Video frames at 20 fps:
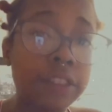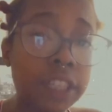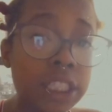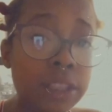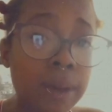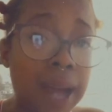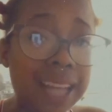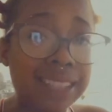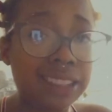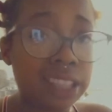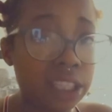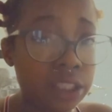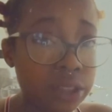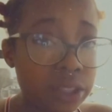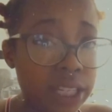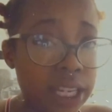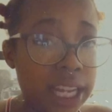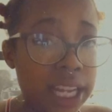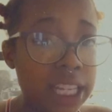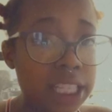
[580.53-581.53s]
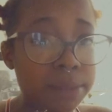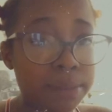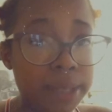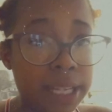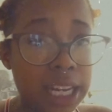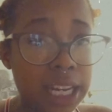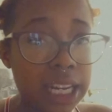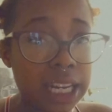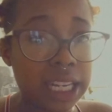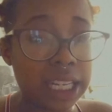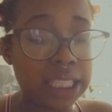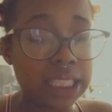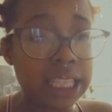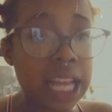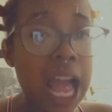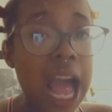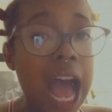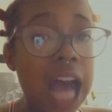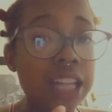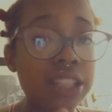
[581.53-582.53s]
why I started doing that is because
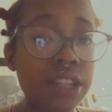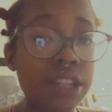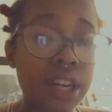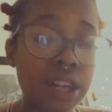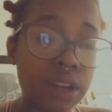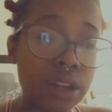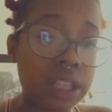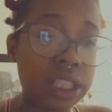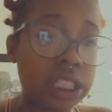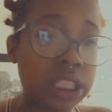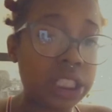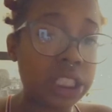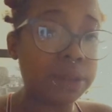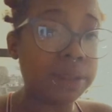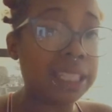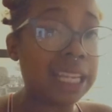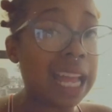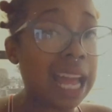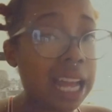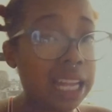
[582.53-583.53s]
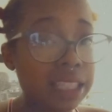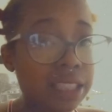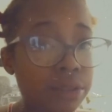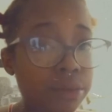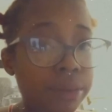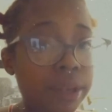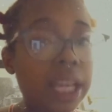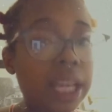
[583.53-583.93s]
I started noticing she was lying to me.